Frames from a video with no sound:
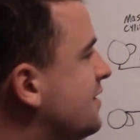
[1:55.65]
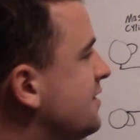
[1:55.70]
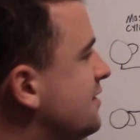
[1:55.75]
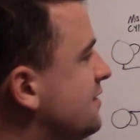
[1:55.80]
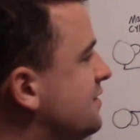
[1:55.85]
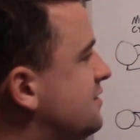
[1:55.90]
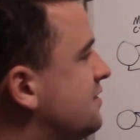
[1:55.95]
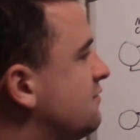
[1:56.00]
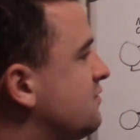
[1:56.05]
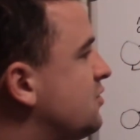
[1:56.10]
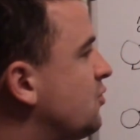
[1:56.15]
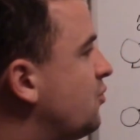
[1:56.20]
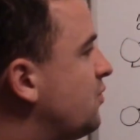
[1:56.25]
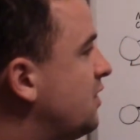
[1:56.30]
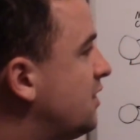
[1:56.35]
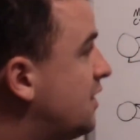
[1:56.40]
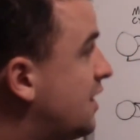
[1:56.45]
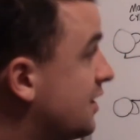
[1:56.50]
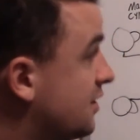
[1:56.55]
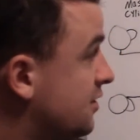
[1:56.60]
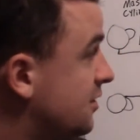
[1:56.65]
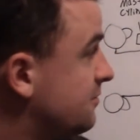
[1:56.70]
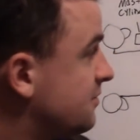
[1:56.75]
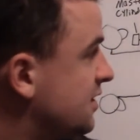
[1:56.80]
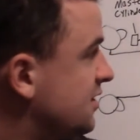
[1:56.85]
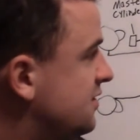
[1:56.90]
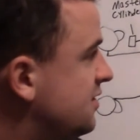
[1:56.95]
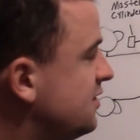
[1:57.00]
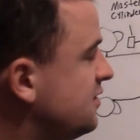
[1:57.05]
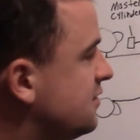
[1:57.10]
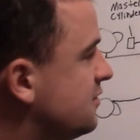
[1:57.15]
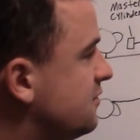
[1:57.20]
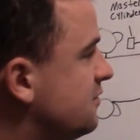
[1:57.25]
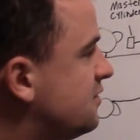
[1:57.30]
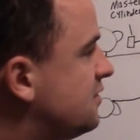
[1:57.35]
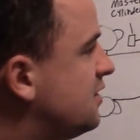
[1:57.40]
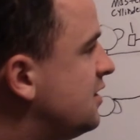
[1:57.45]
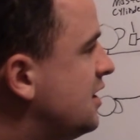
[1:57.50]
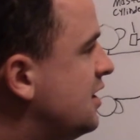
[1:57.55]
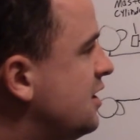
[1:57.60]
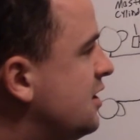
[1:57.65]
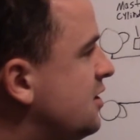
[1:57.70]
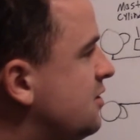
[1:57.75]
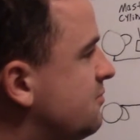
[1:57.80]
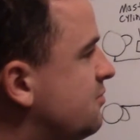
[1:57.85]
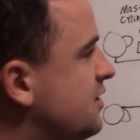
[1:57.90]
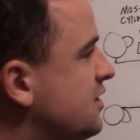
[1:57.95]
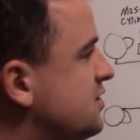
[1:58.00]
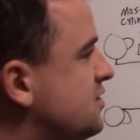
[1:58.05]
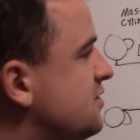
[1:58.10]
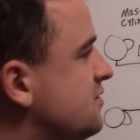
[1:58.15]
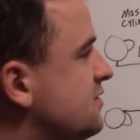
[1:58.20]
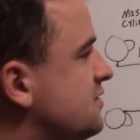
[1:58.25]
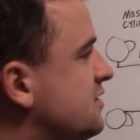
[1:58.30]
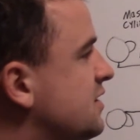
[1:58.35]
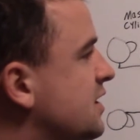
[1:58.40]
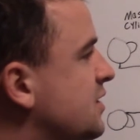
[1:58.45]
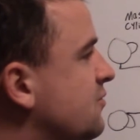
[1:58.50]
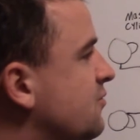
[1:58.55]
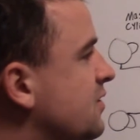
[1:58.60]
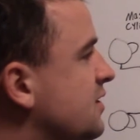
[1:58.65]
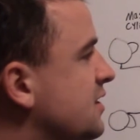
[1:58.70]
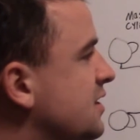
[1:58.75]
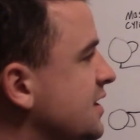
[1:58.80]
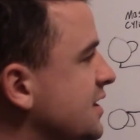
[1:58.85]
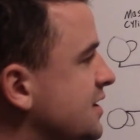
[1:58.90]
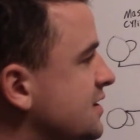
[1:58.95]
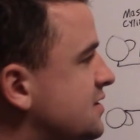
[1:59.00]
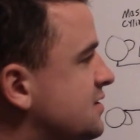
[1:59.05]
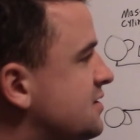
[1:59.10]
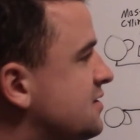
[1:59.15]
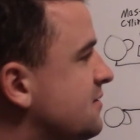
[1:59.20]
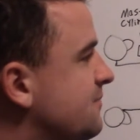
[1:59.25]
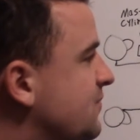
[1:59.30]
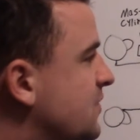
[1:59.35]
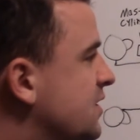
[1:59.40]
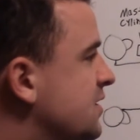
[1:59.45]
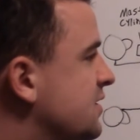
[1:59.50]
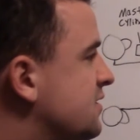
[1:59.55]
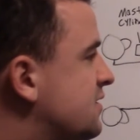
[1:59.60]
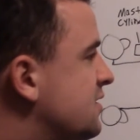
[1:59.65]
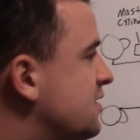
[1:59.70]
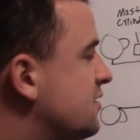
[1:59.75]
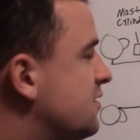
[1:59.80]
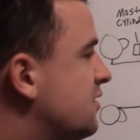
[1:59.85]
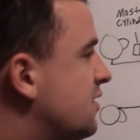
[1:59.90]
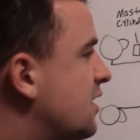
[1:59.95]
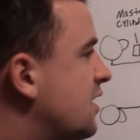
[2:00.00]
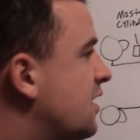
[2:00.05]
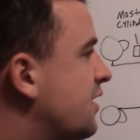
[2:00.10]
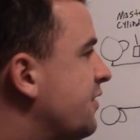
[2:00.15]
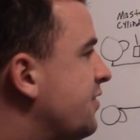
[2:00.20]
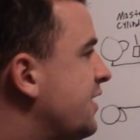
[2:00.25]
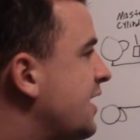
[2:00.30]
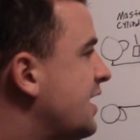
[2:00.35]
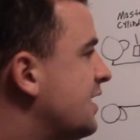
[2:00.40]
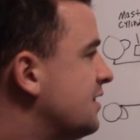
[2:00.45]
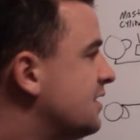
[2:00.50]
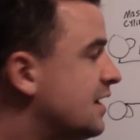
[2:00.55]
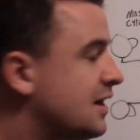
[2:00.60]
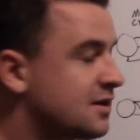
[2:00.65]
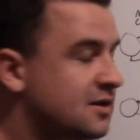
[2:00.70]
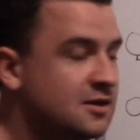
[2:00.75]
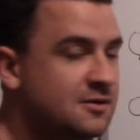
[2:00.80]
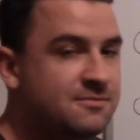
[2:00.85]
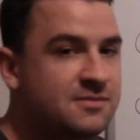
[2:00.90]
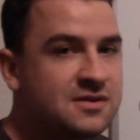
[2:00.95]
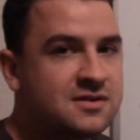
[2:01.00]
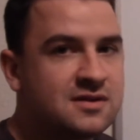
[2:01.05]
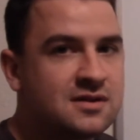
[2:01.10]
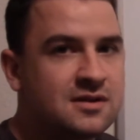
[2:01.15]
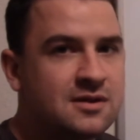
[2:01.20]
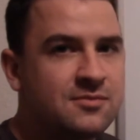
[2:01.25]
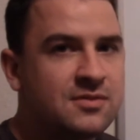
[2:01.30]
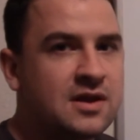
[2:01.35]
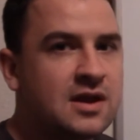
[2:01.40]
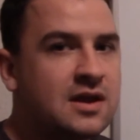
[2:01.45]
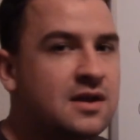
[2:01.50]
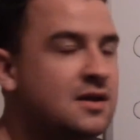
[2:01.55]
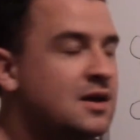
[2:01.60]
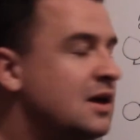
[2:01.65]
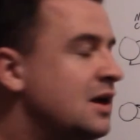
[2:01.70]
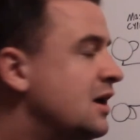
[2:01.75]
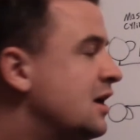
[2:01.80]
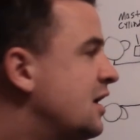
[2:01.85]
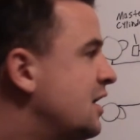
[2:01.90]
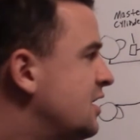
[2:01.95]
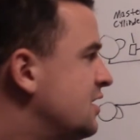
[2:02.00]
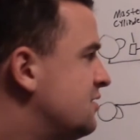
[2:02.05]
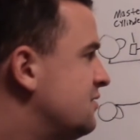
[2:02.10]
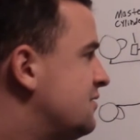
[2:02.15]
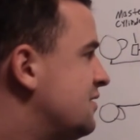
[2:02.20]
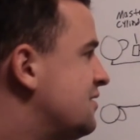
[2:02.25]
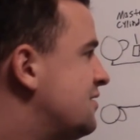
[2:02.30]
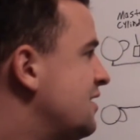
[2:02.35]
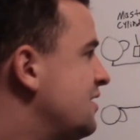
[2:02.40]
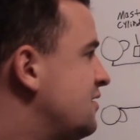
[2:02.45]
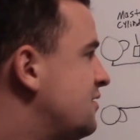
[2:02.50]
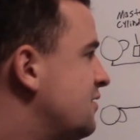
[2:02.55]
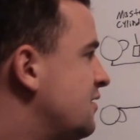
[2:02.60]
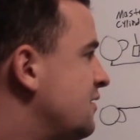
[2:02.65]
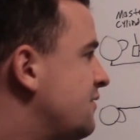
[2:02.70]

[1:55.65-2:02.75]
is, if the wheel lockup continues, pressure is then released until that lockup is eliminated. So it's essentially